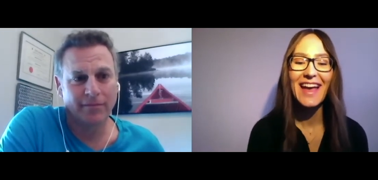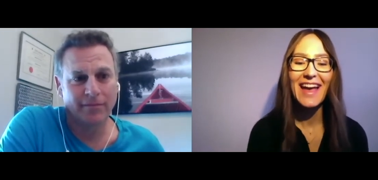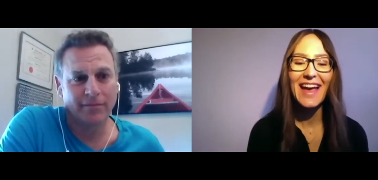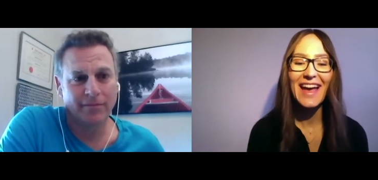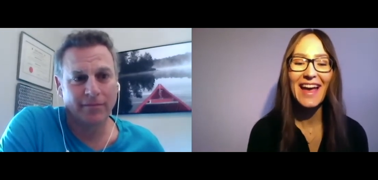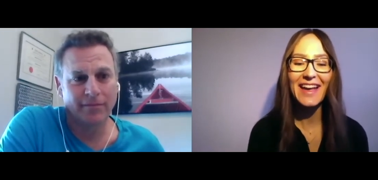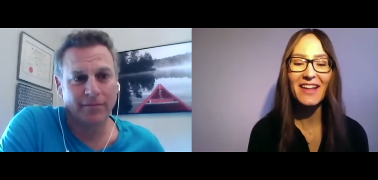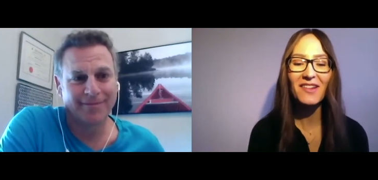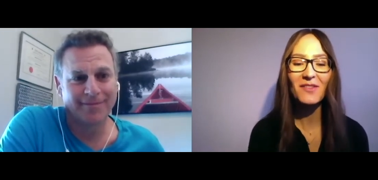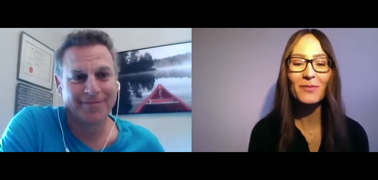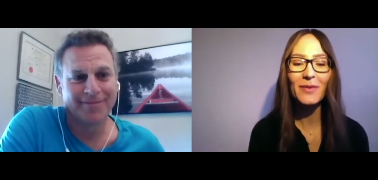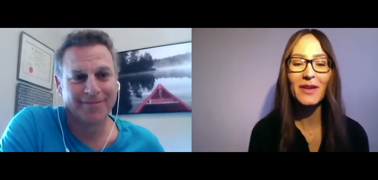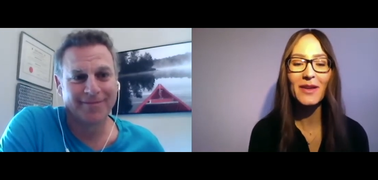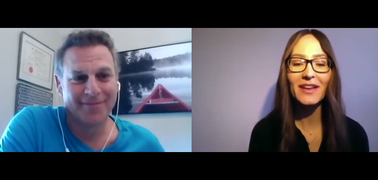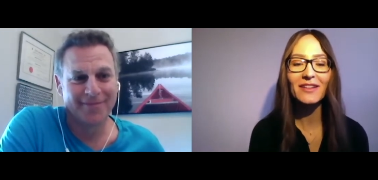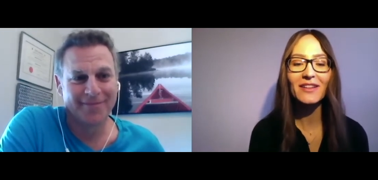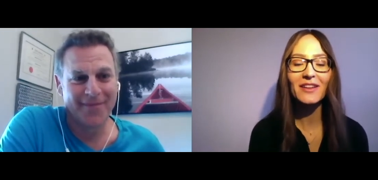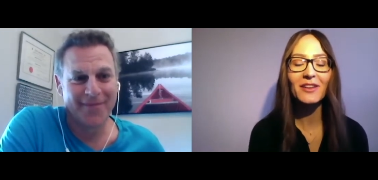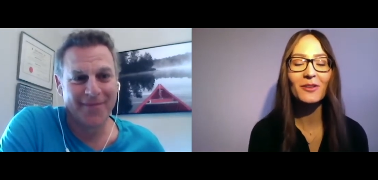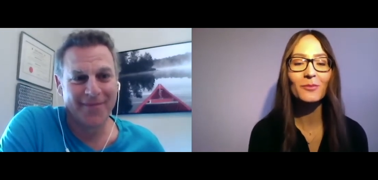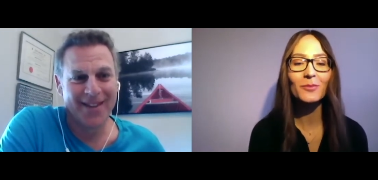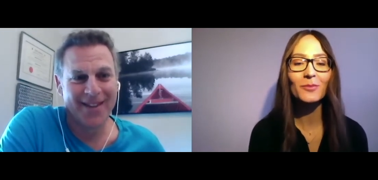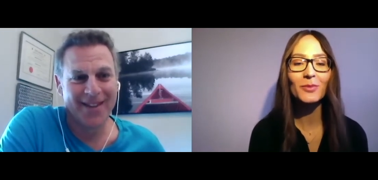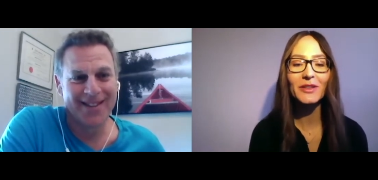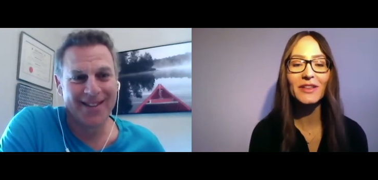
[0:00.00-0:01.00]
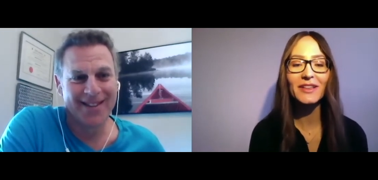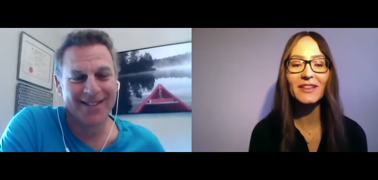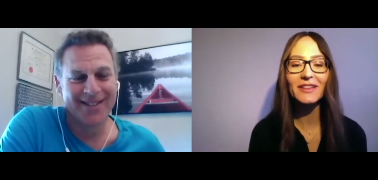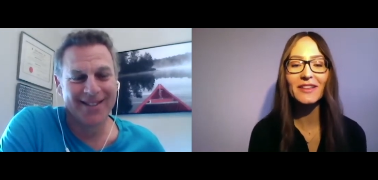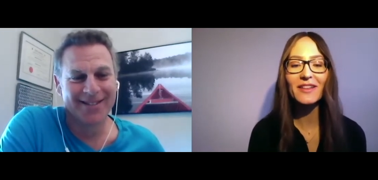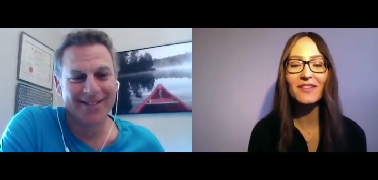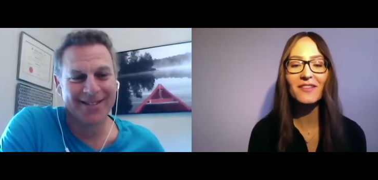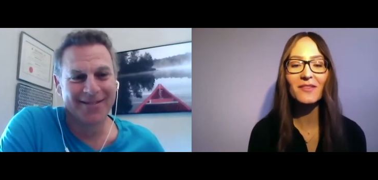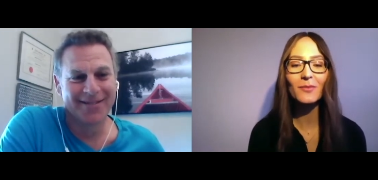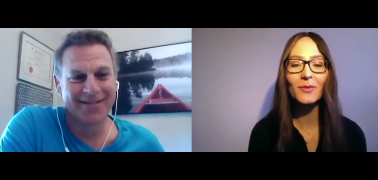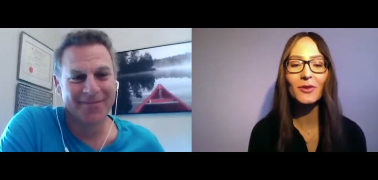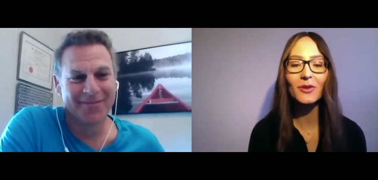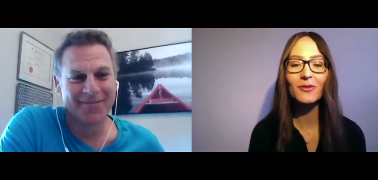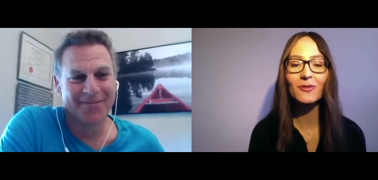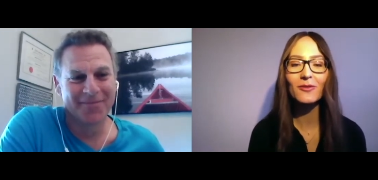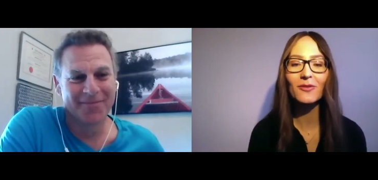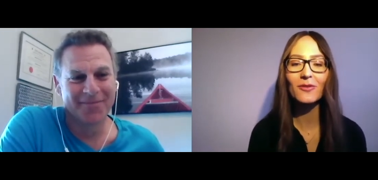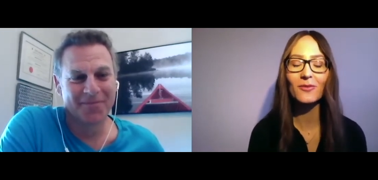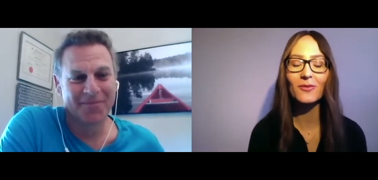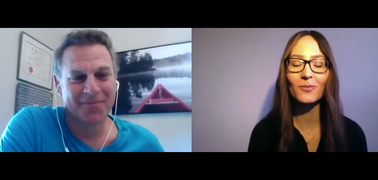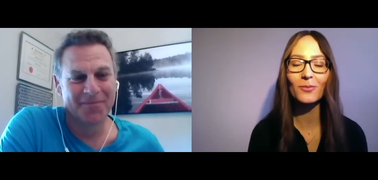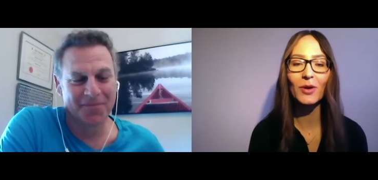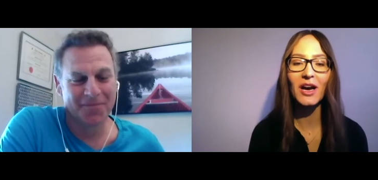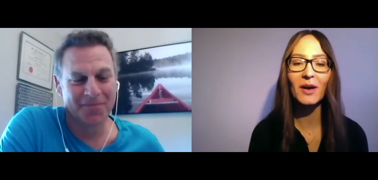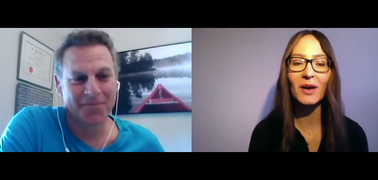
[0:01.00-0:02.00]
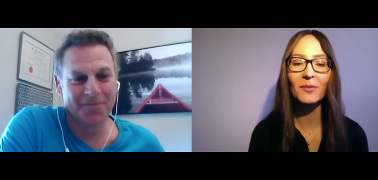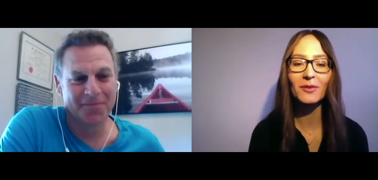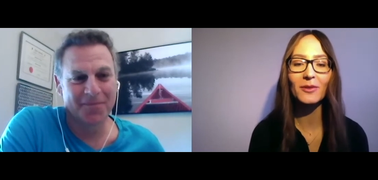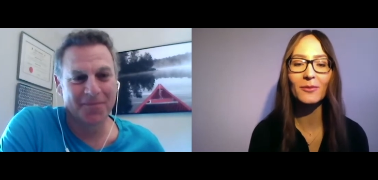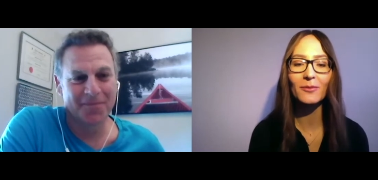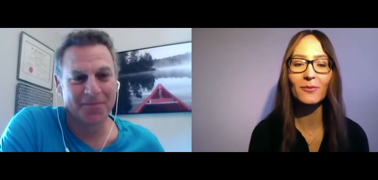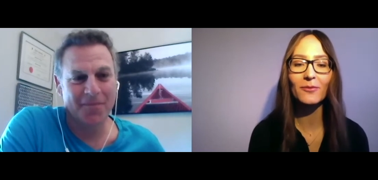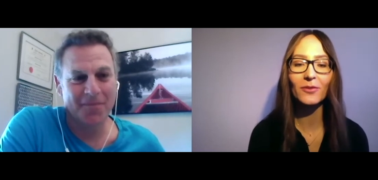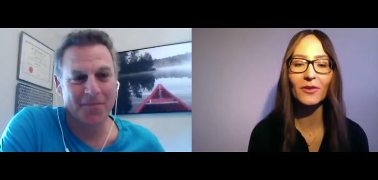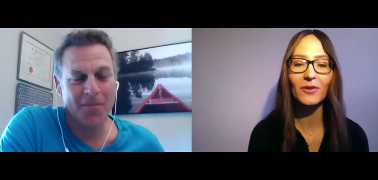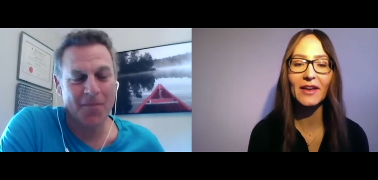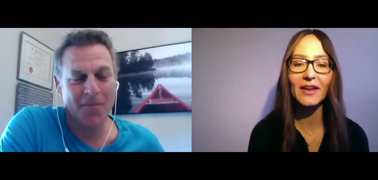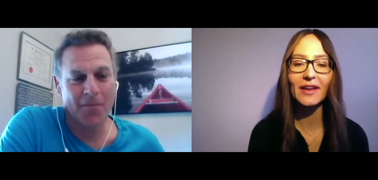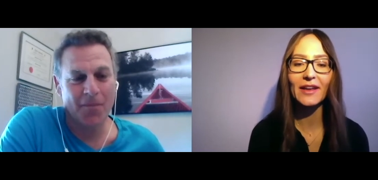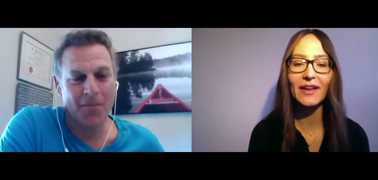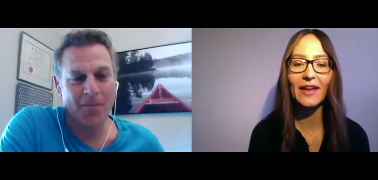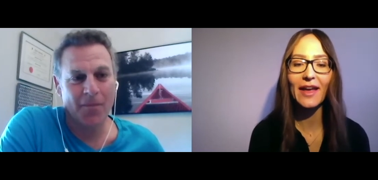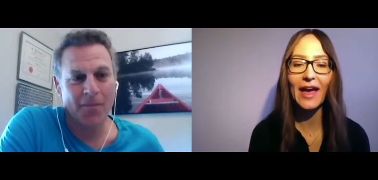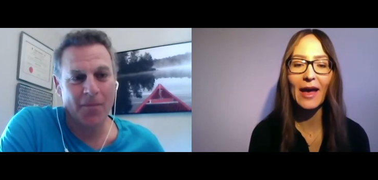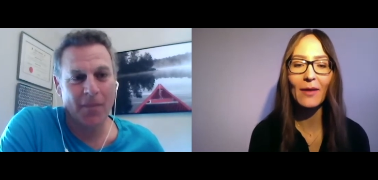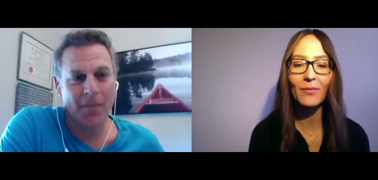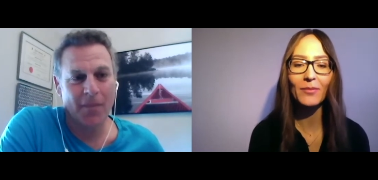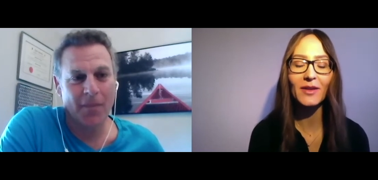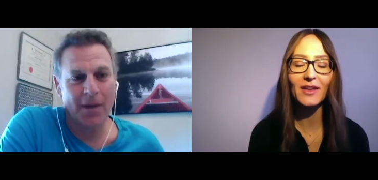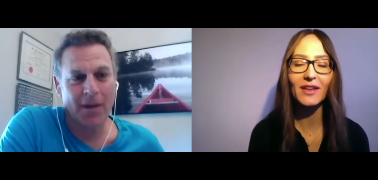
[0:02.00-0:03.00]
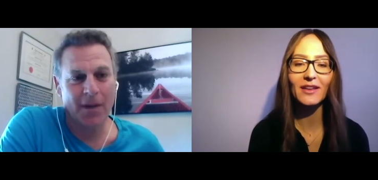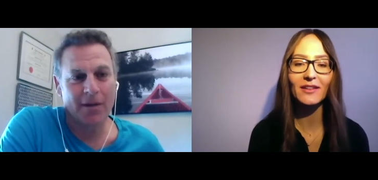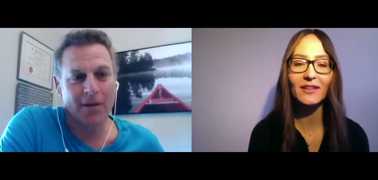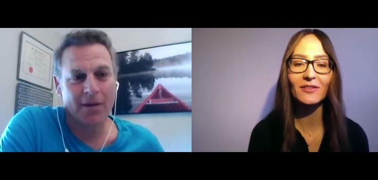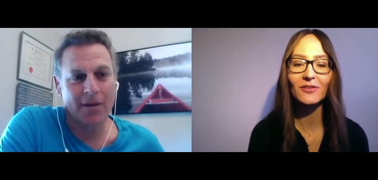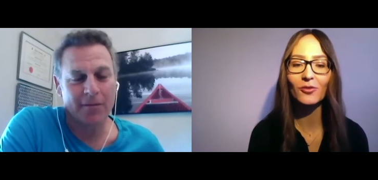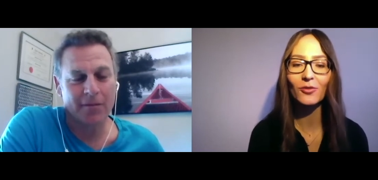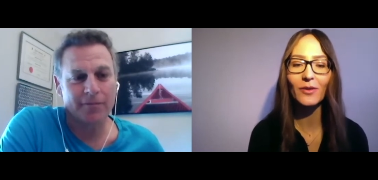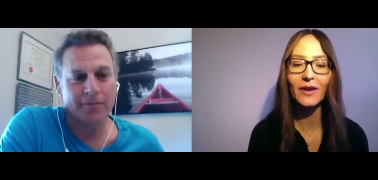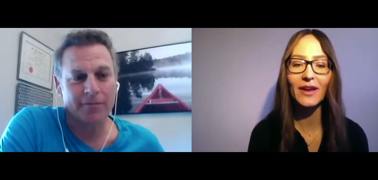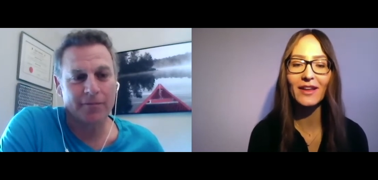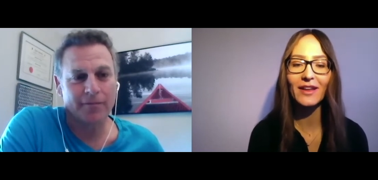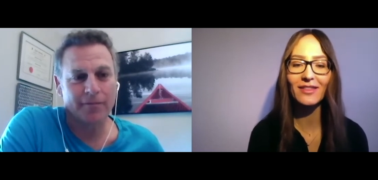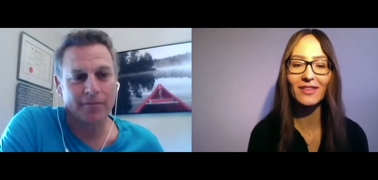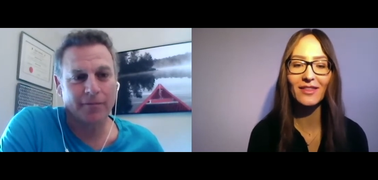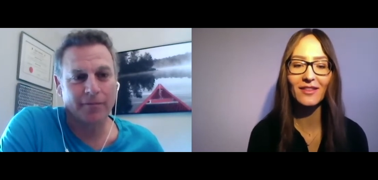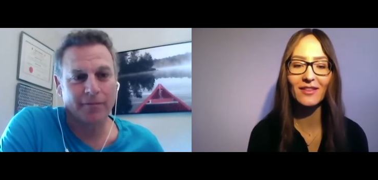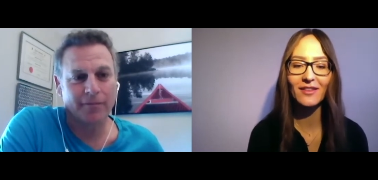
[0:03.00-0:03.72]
Speaker 1: has been completely smooth, problem free, happy, great,